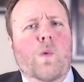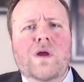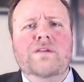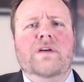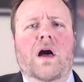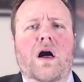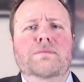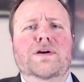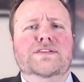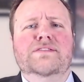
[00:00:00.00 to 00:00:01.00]
One of the
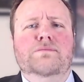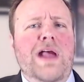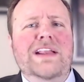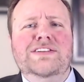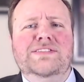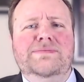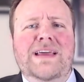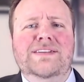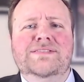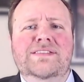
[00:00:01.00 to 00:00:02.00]
hallmarks of Brandon's
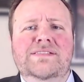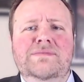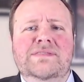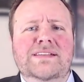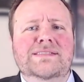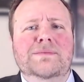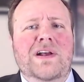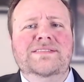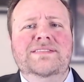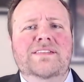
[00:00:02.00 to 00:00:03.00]
magic systems is the
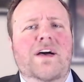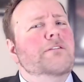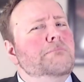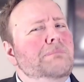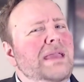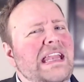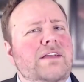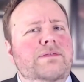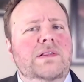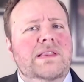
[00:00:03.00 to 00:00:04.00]
presence of
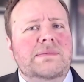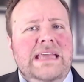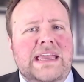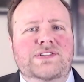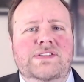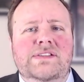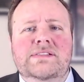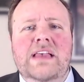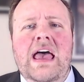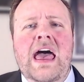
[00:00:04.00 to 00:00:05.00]
meaningful limitations.